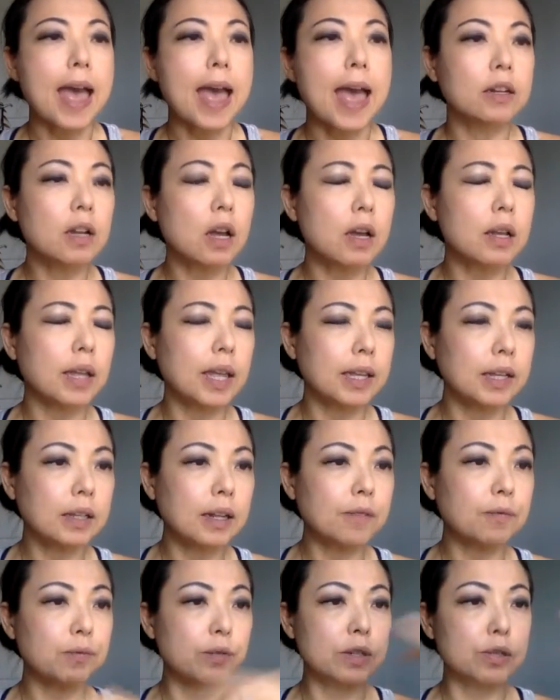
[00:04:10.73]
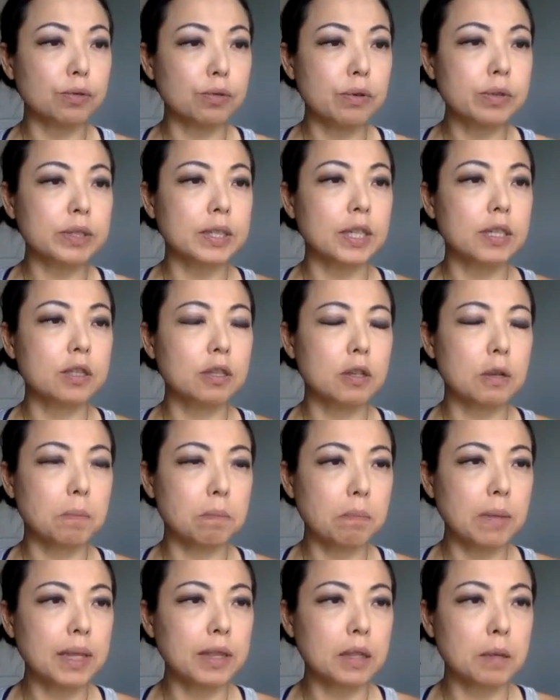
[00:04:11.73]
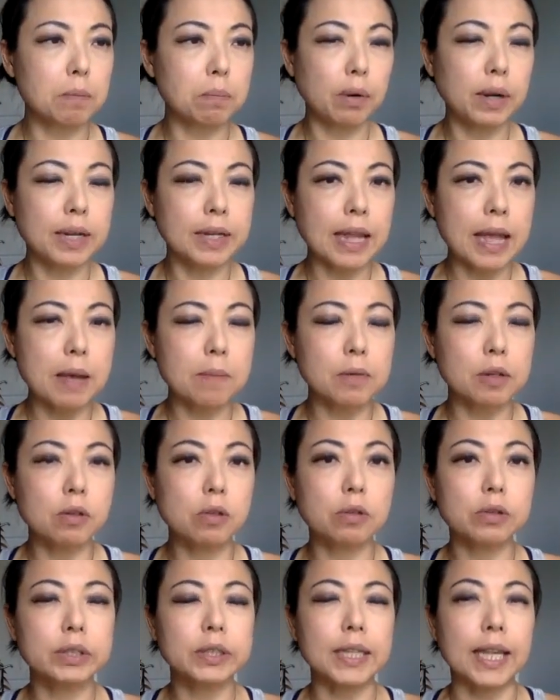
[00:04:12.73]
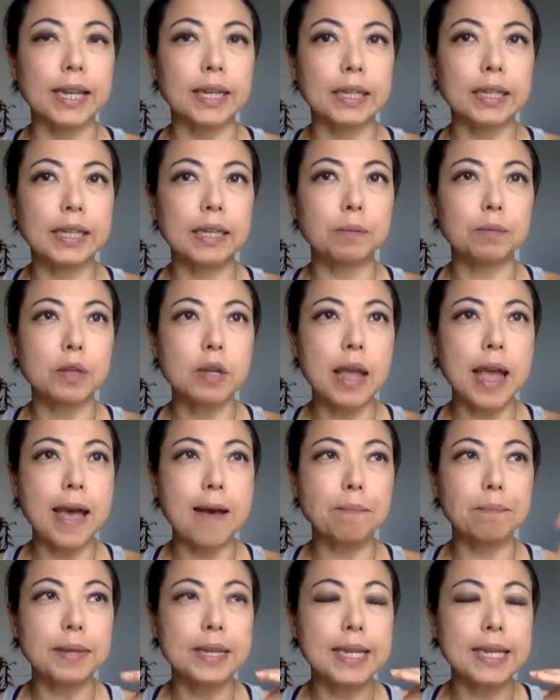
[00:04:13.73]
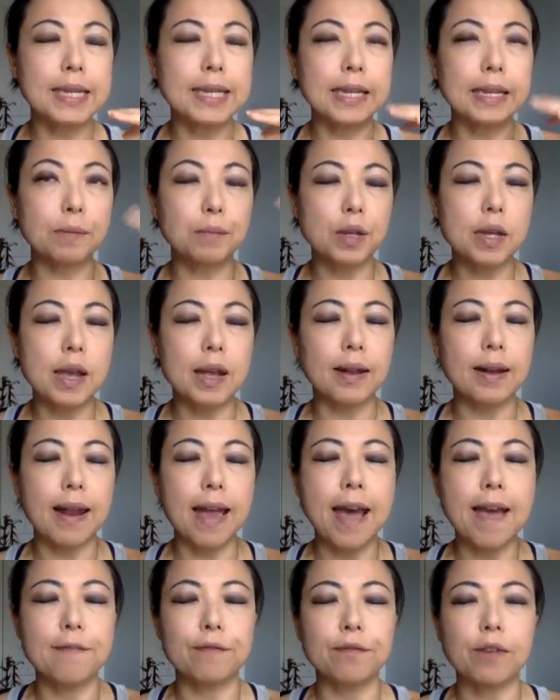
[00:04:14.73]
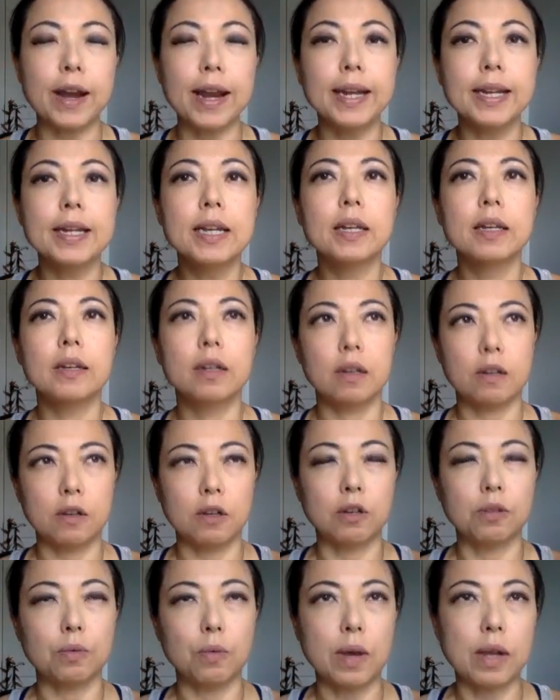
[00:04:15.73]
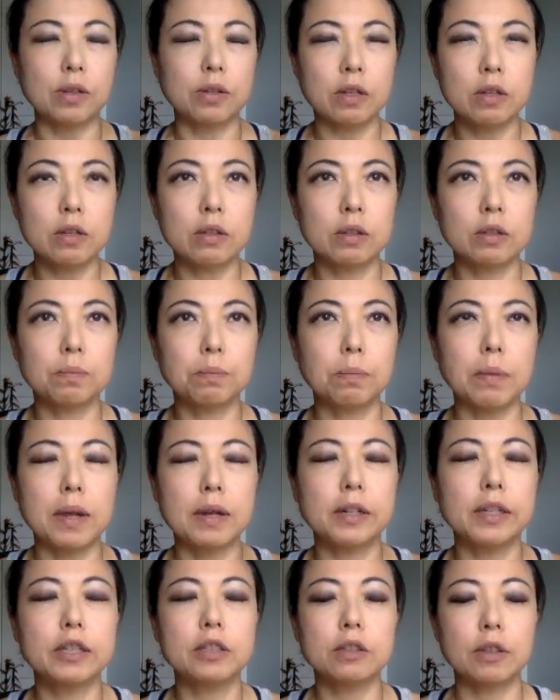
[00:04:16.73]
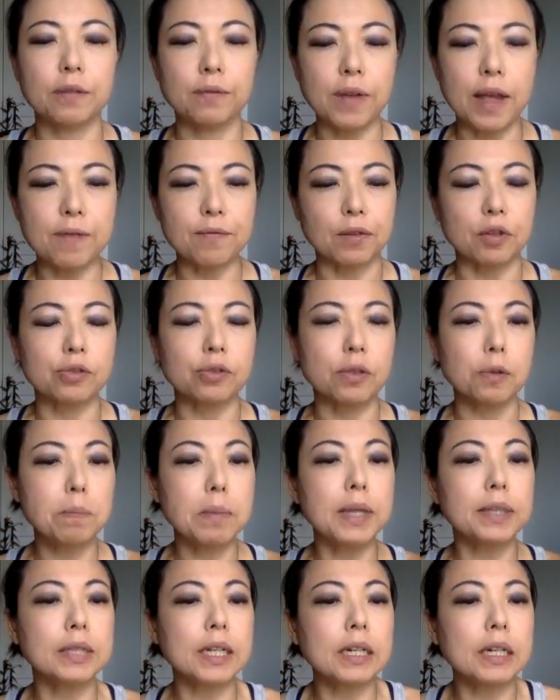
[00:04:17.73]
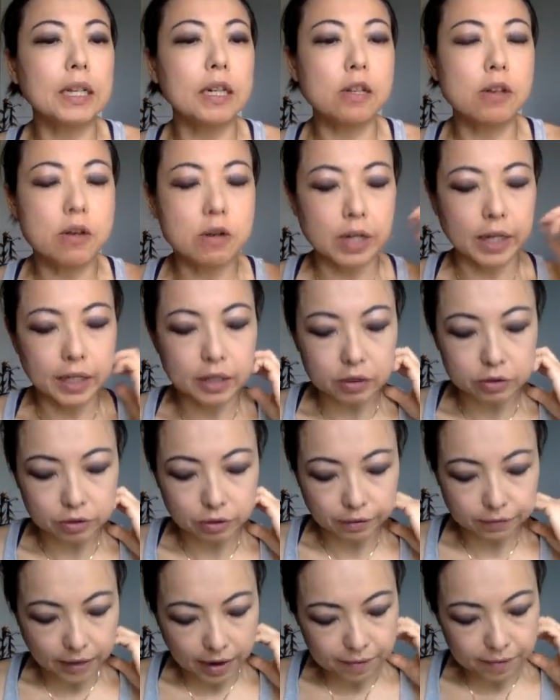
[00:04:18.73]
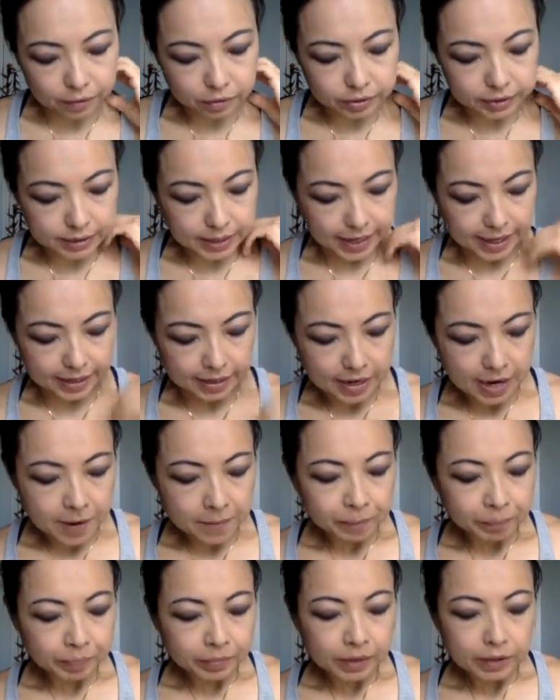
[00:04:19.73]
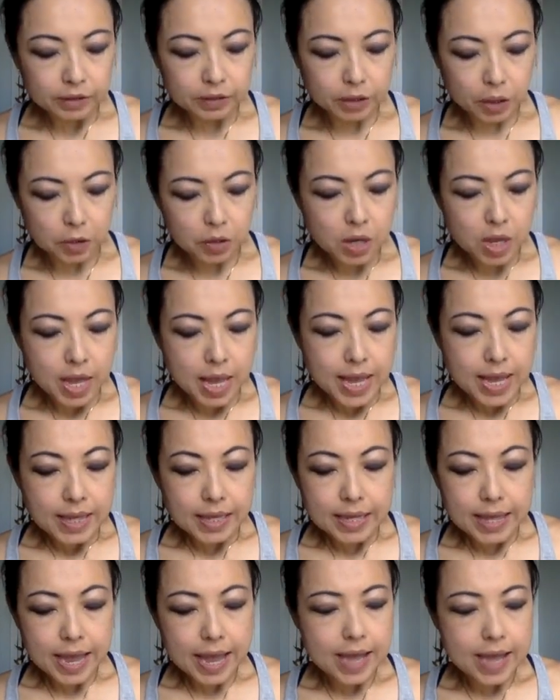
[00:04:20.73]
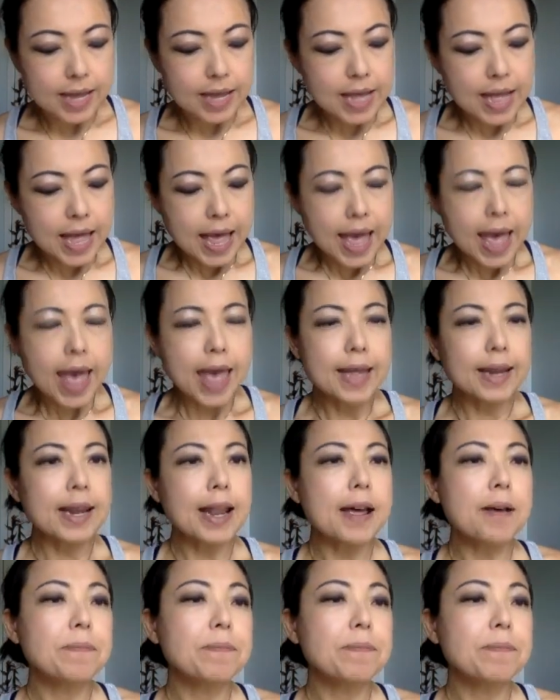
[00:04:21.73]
not enough resources to make the brain chemicals that keep you happy, keep you alive, right? Well, you barely survival. So basically, you're in a survival state. So yeah, and